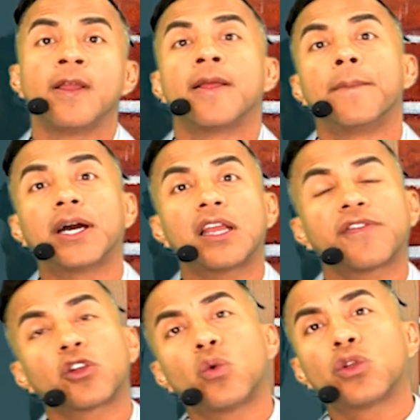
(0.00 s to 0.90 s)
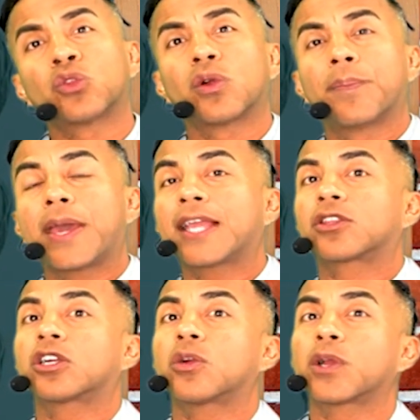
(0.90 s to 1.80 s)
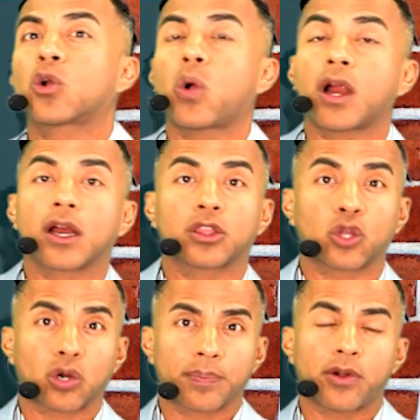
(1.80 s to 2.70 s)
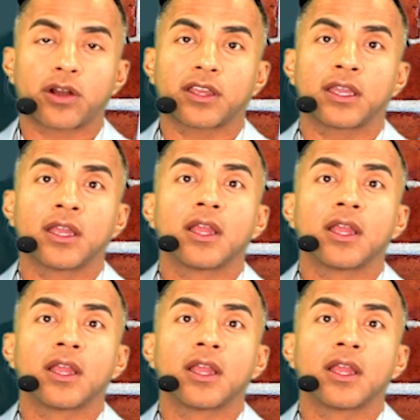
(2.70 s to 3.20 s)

But if you're going through a bank, they're going to require a third party